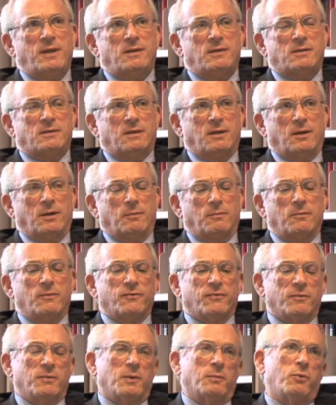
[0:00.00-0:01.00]
SIM
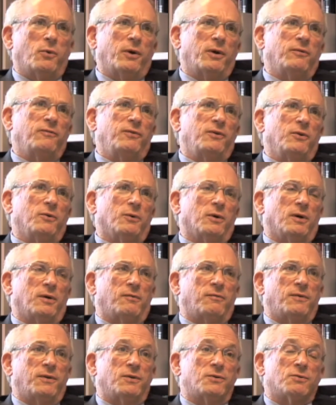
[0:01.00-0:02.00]
from the point of view
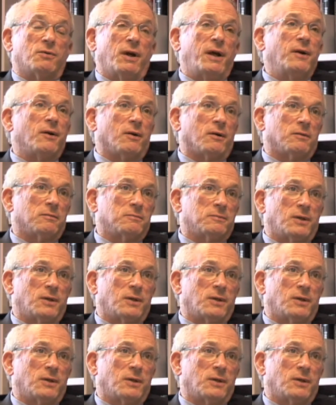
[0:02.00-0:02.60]
of the trainer,